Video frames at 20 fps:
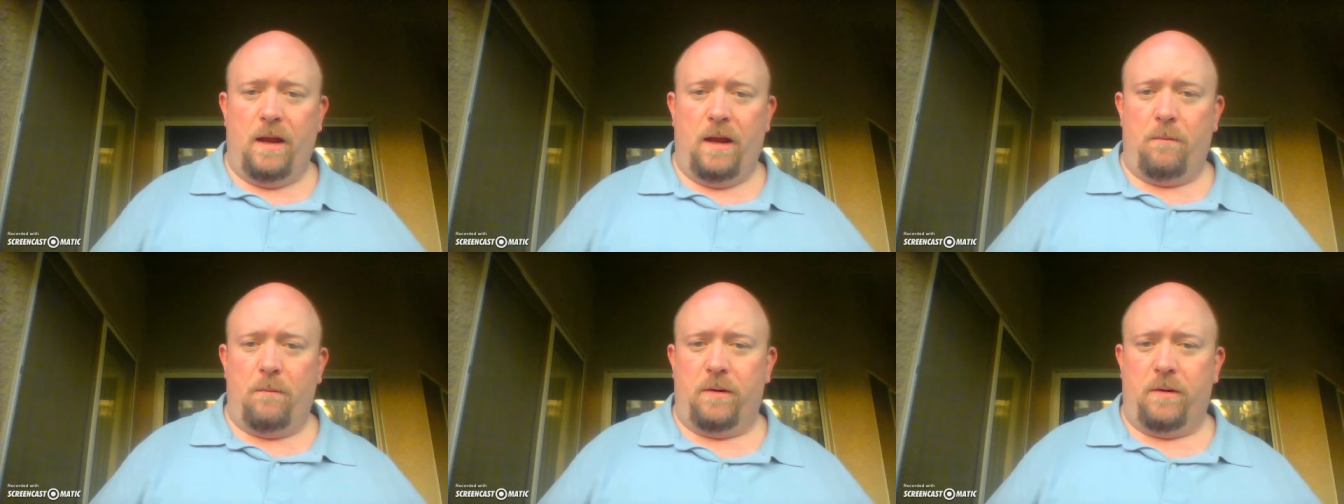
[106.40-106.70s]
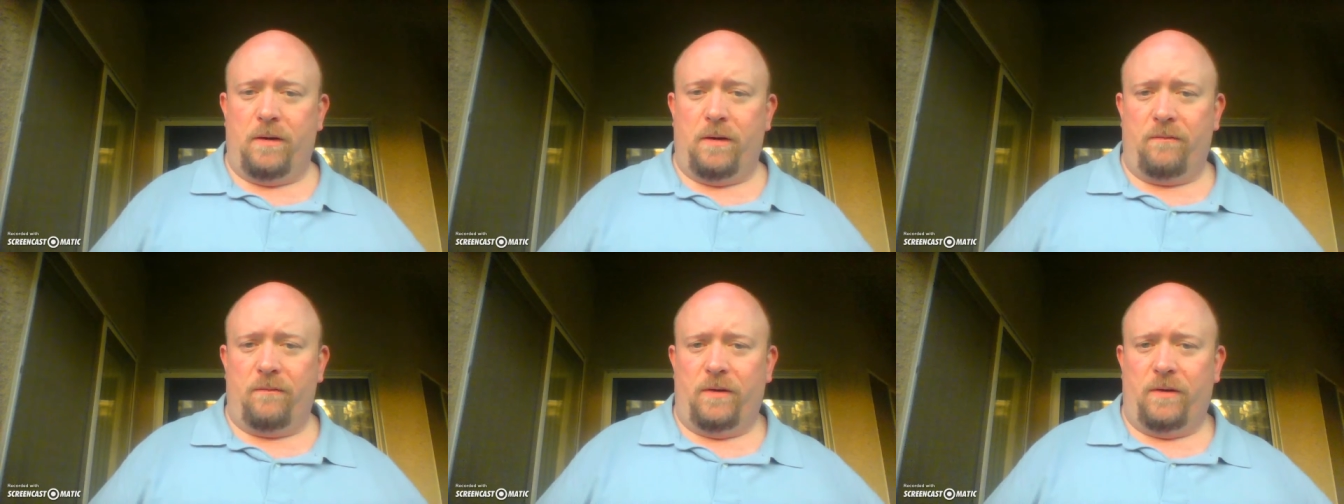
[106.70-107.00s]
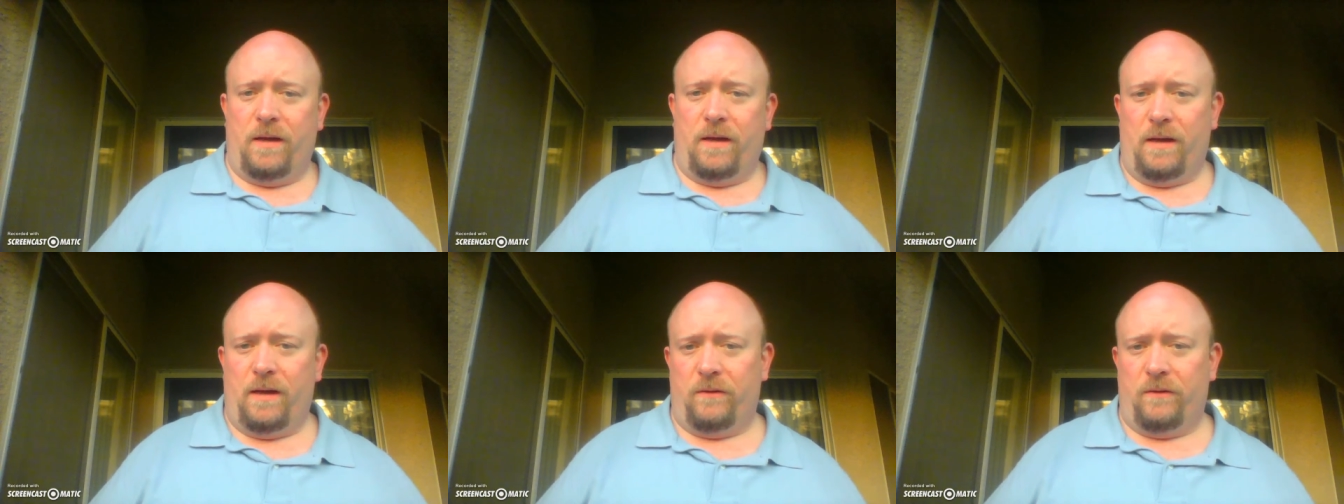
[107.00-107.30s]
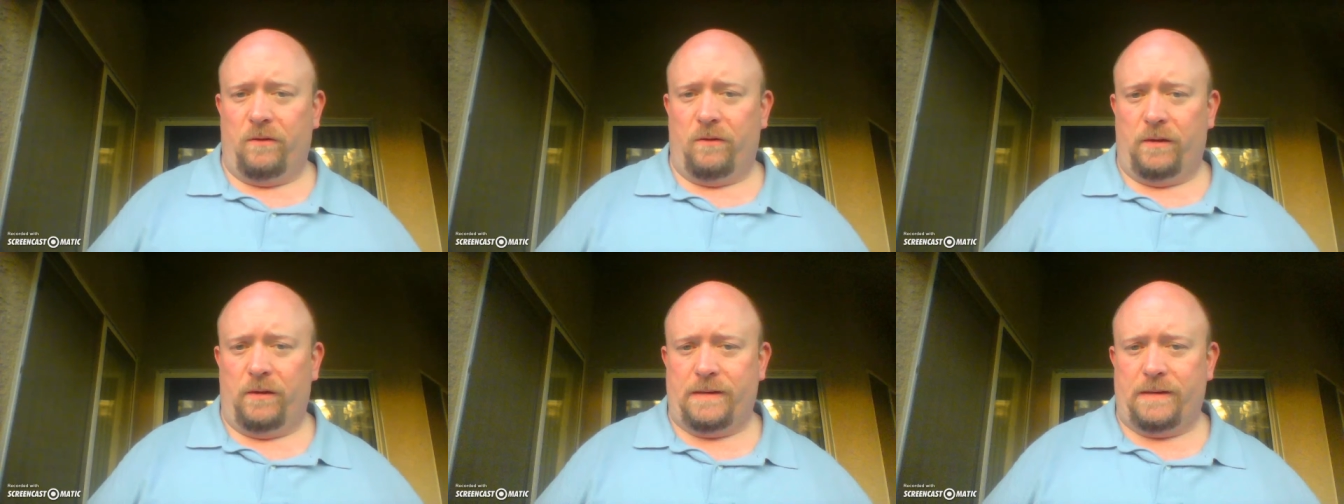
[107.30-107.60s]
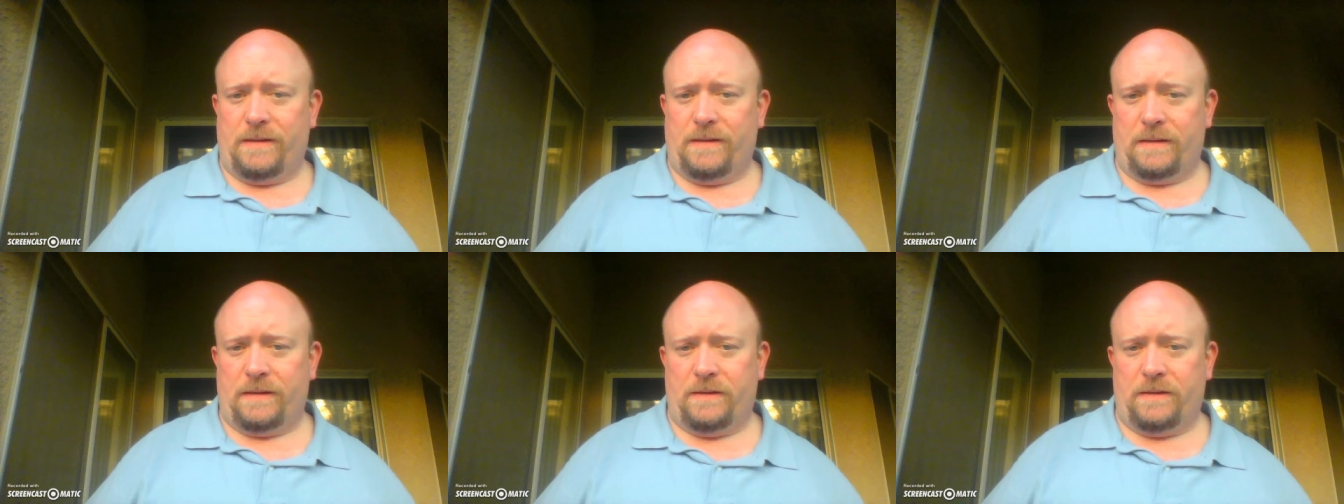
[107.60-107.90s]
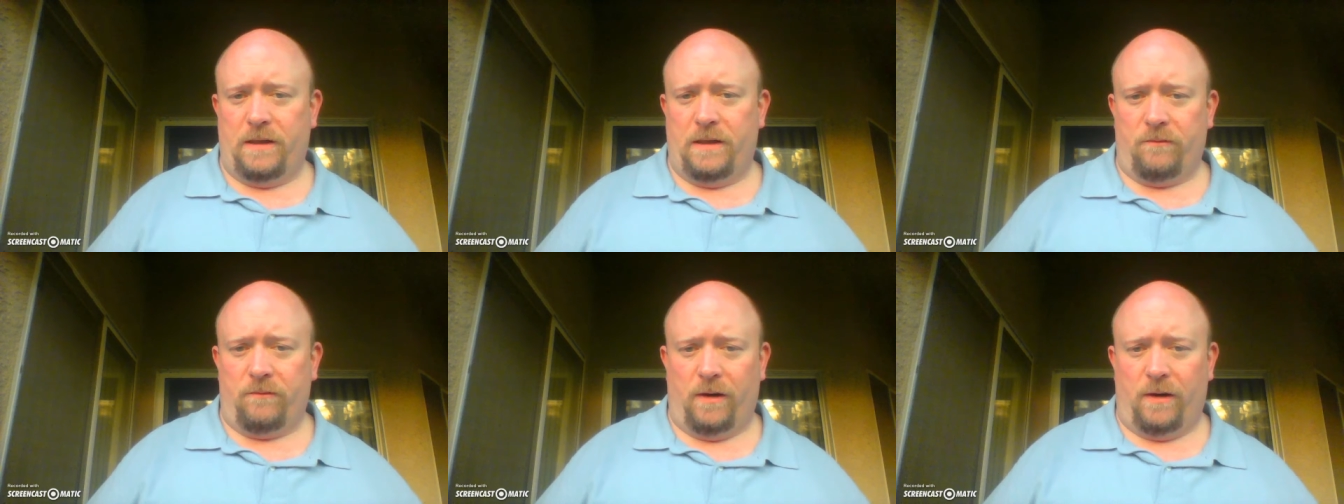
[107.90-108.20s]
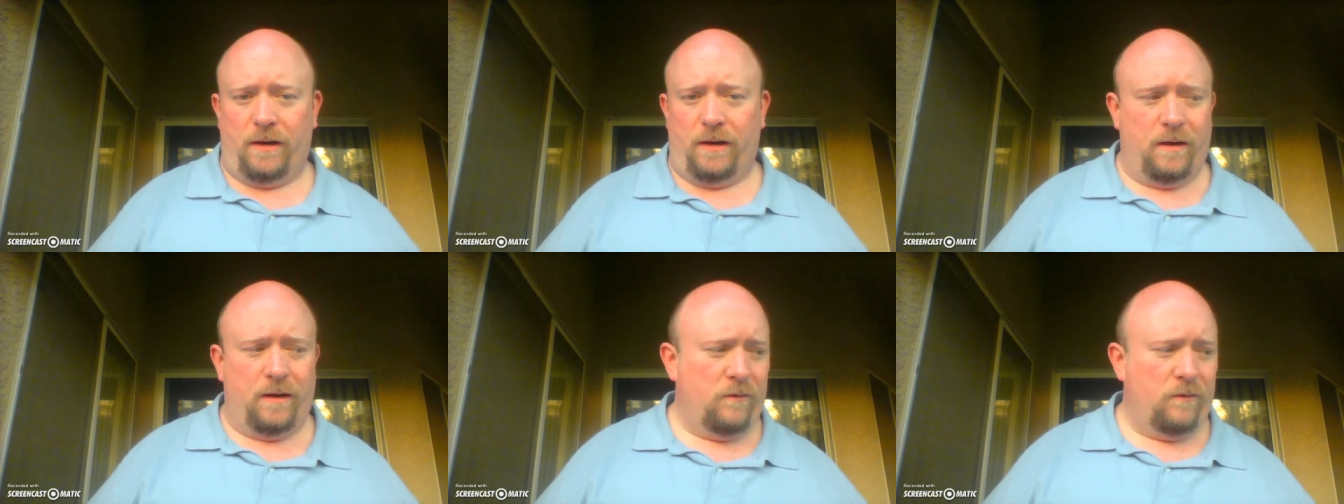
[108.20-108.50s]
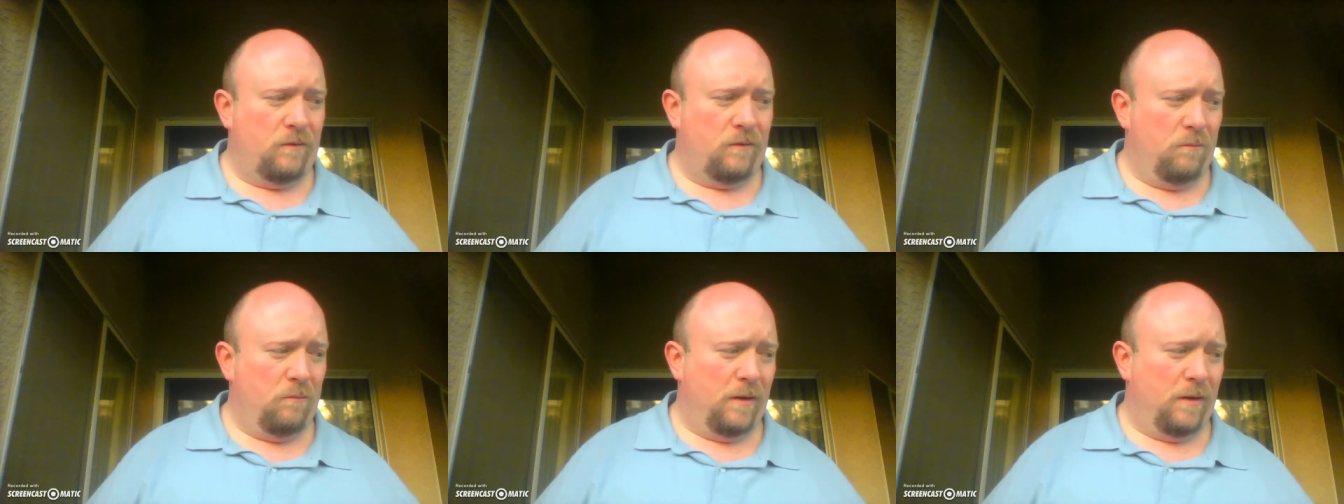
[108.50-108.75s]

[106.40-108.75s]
Beer Advocate has only 16 rankings,